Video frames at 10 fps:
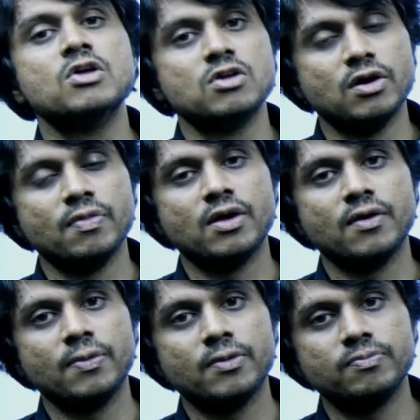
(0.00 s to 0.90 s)

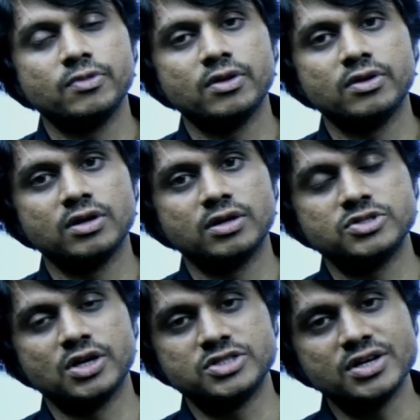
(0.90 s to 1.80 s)

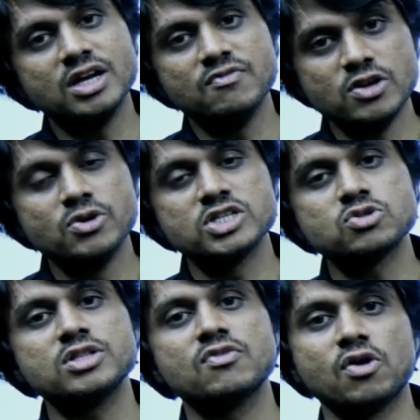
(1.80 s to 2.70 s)
generally when you
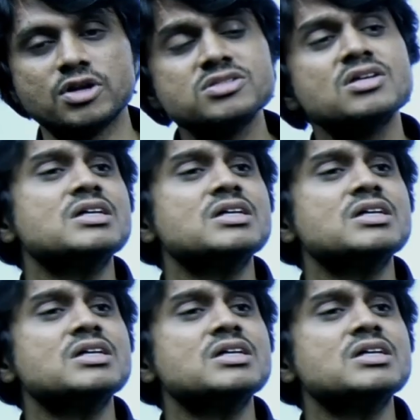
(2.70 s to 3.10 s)
destroy the forest,